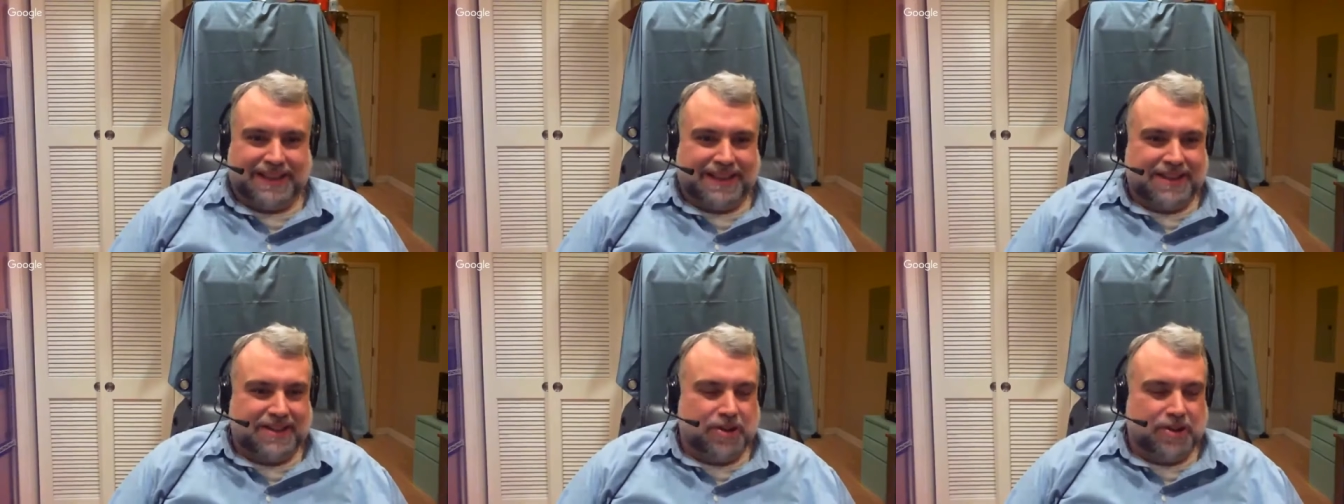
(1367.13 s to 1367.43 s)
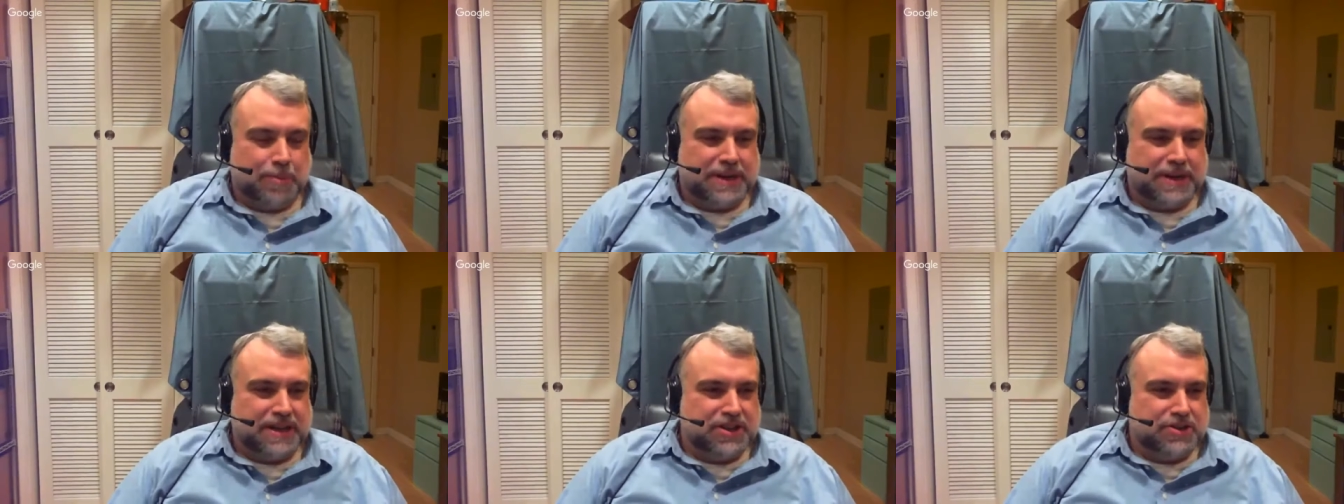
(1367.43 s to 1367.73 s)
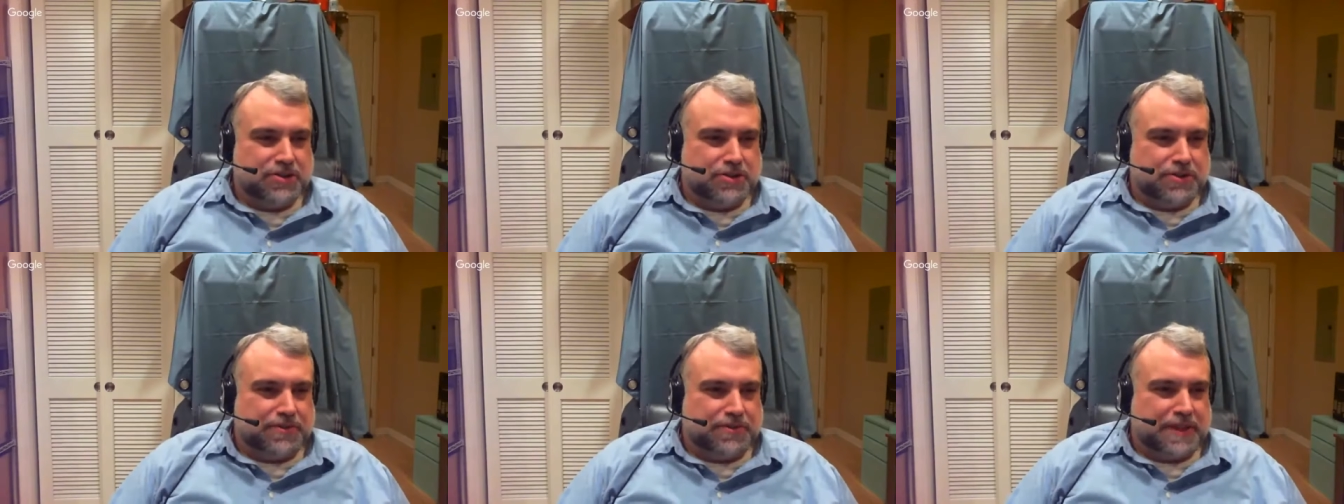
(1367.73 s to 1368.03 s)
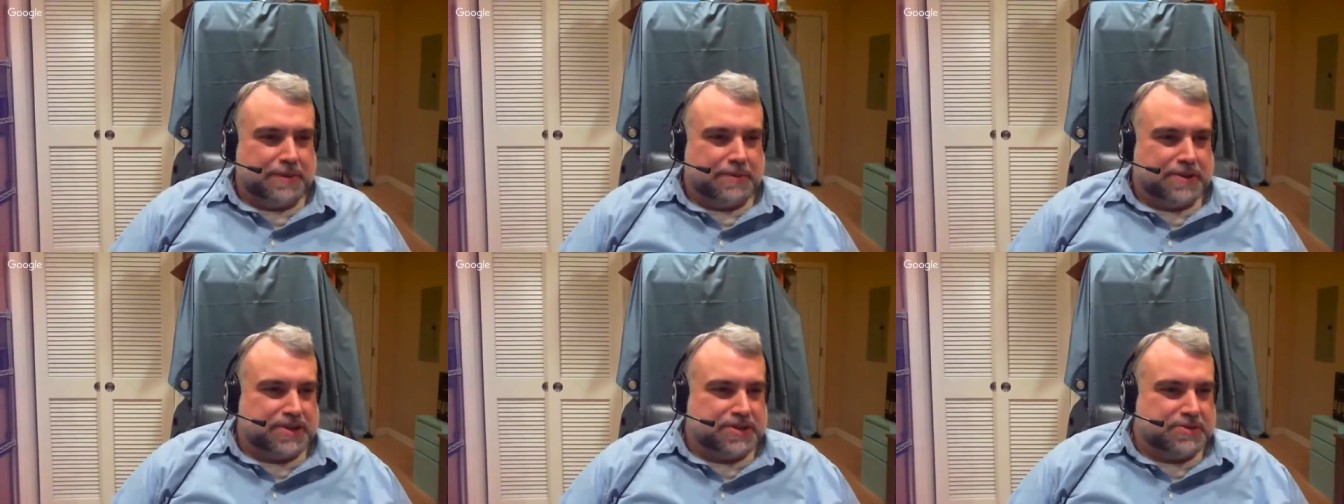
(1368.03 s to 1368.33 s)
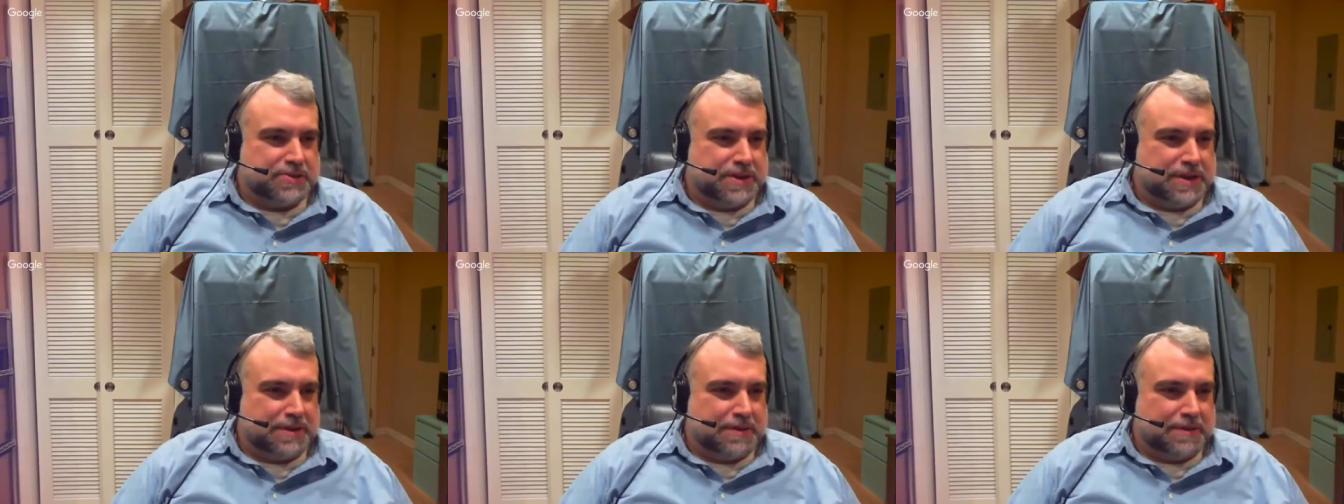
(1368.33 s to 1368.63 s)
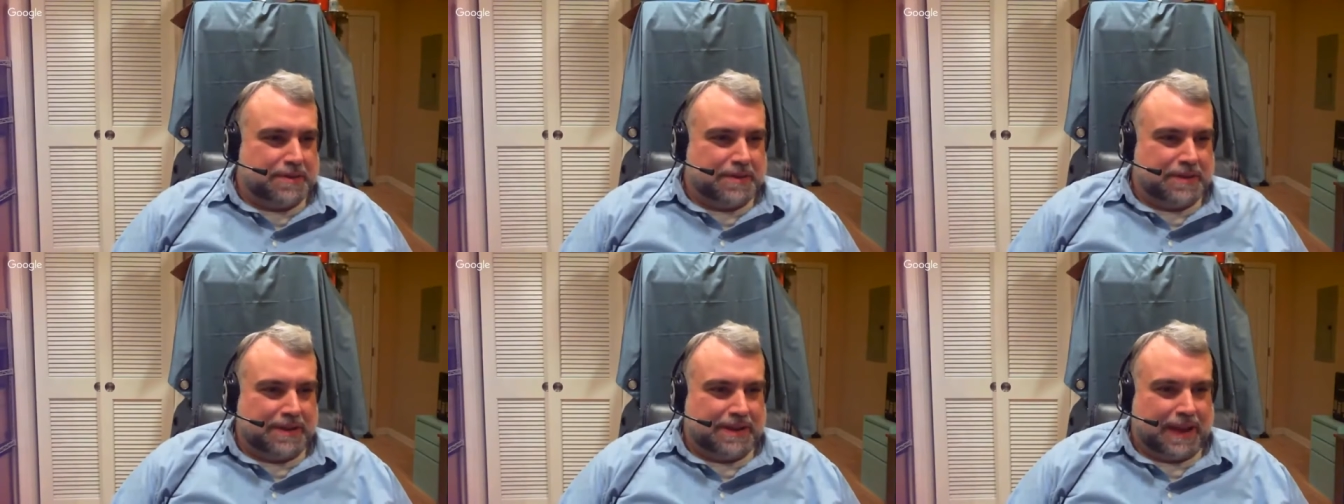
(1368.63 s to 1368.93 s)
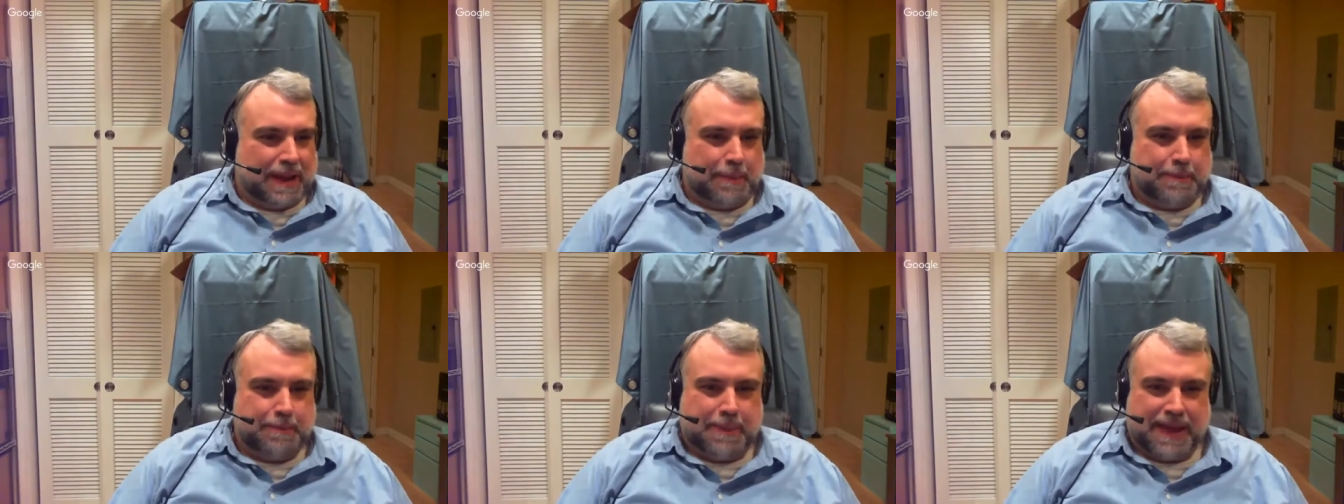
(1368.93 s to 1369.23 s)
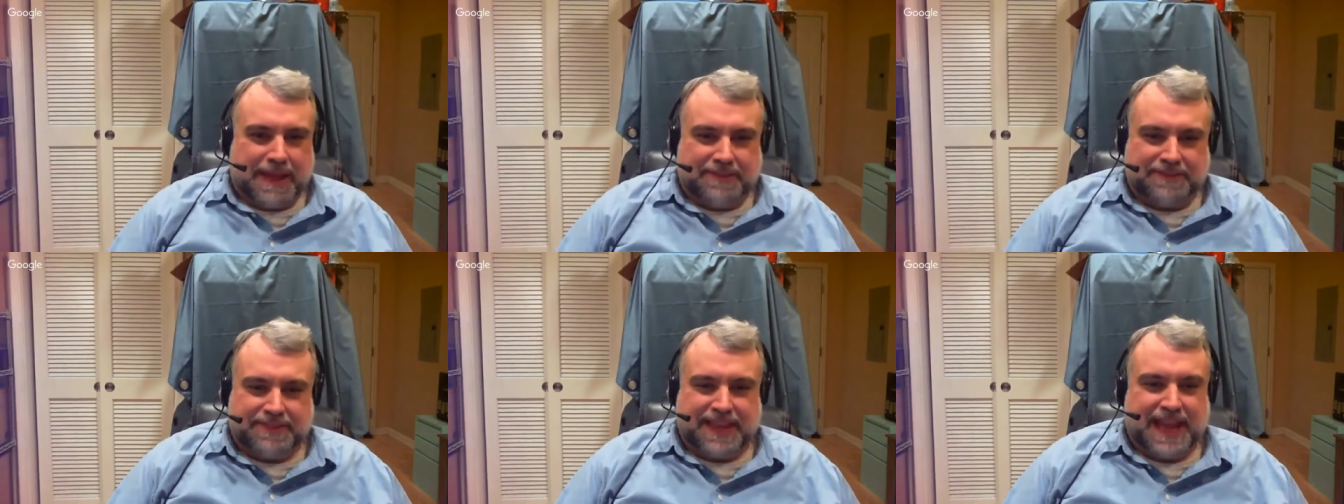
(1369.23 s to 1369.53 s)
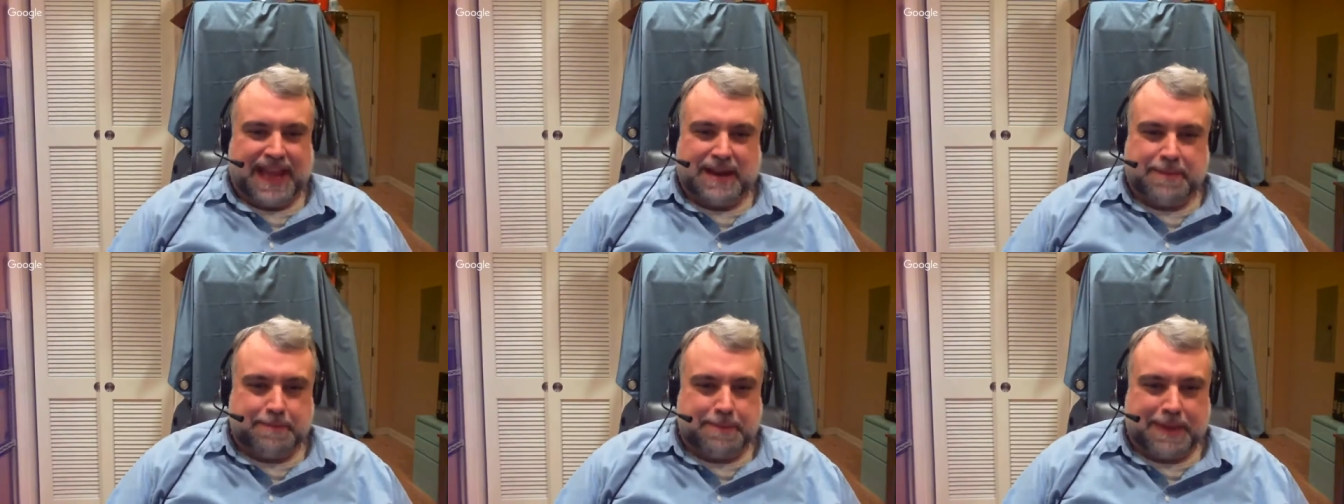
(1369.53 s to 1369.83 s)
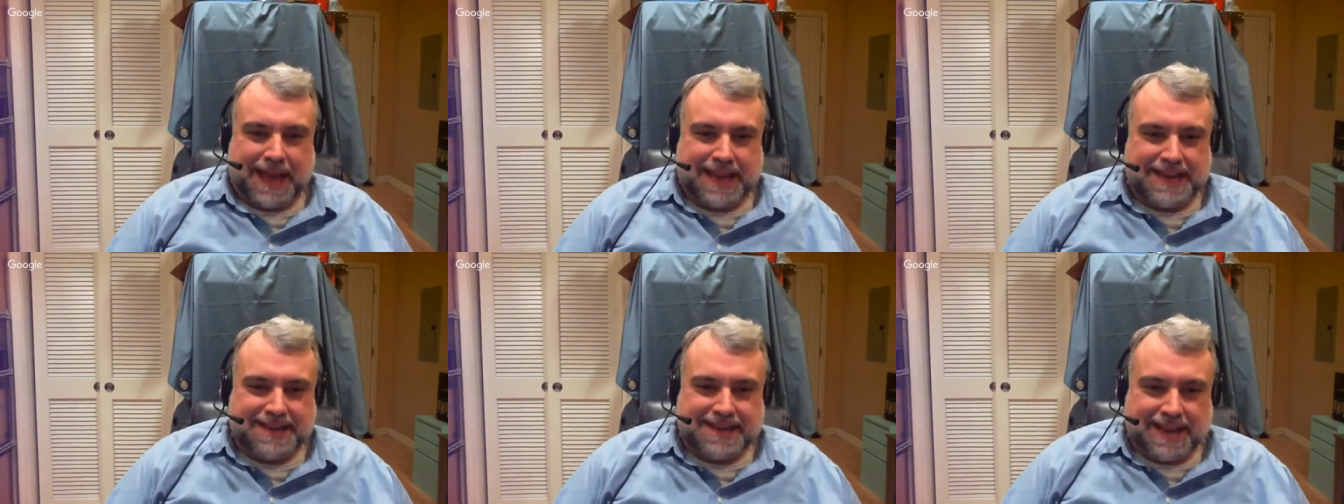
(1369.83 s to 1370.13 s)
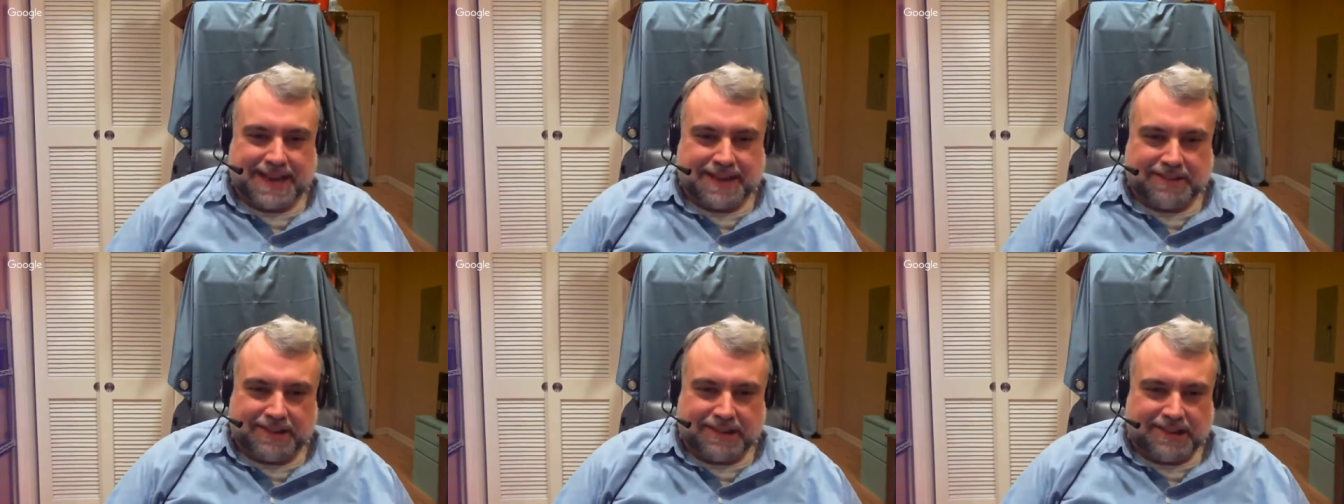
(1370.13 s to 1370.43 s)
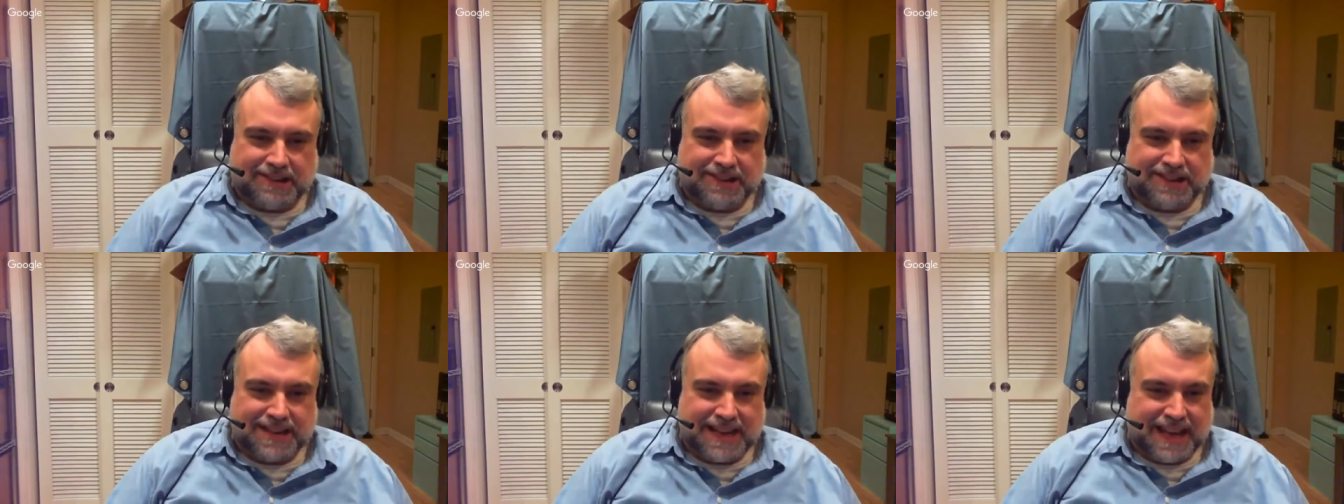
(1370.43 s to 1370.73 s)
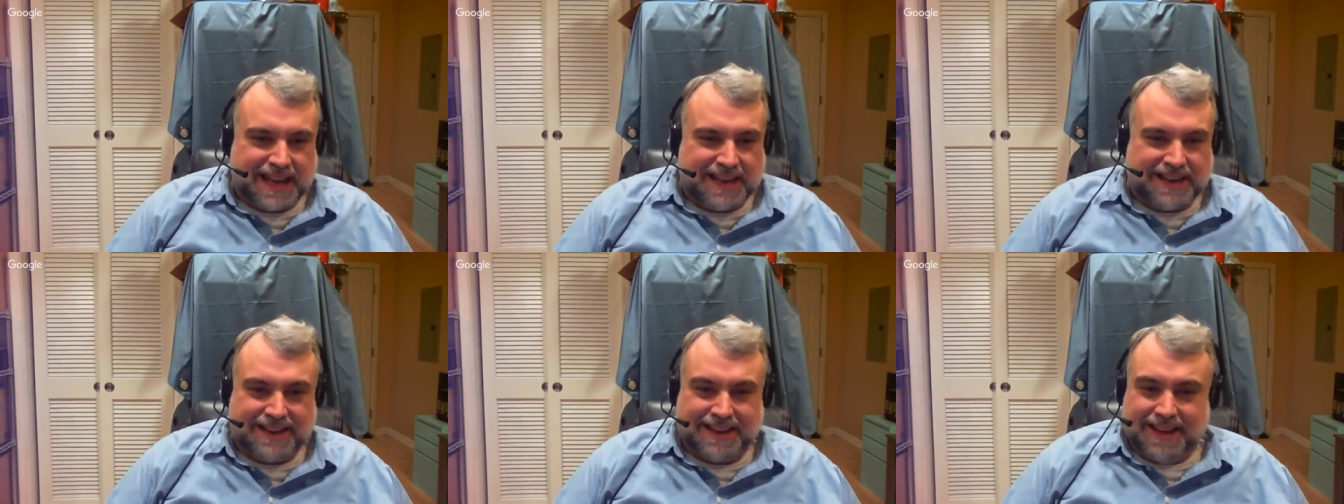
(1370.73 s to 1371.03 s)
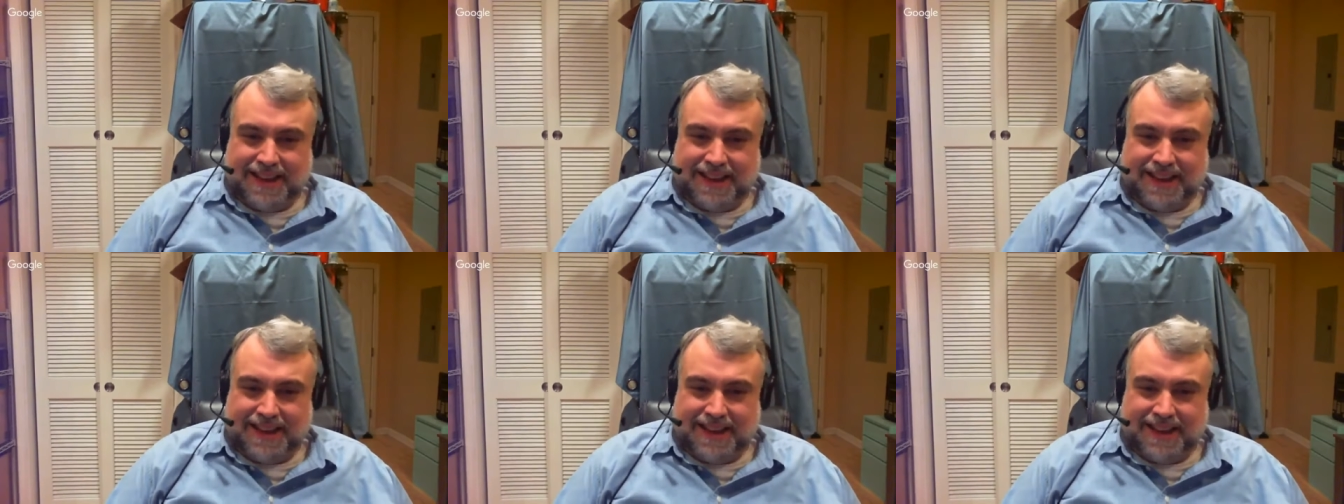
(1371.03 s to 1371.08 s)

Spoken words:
Nobody knew if they were if they had a bad night or a good night,